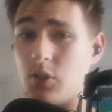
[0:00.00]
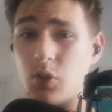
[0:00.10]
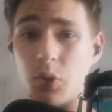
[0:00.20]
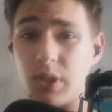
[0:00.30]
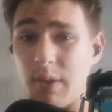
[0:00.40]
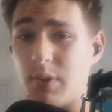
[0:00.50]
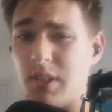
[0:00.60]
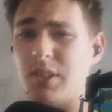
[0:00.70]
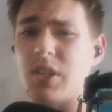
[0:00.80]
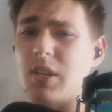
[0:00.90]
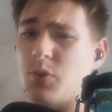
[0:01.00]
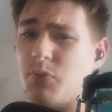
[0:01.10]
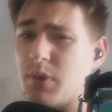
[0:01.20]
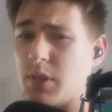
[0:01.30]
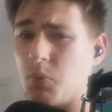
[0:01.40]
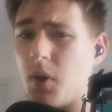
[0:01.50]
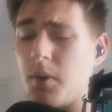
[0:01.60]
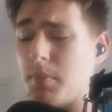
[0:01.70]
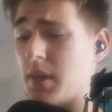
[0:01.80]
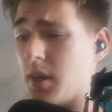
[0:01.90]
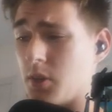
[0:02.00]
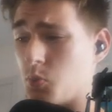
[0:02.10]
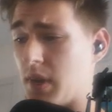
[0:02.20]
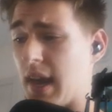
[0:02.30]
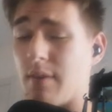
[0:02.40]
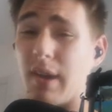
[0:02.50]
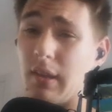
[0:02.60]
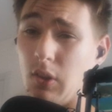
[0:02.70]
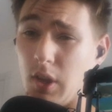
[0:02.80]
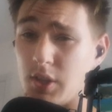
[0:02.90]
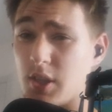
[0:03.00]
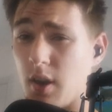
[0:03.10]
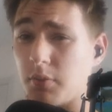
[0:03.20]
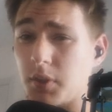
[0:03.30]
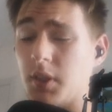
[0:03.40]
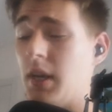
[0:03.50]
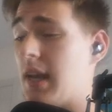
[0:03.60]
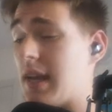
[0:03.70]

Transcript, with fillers: So definitely stay tuned for this one because we have a lot to cover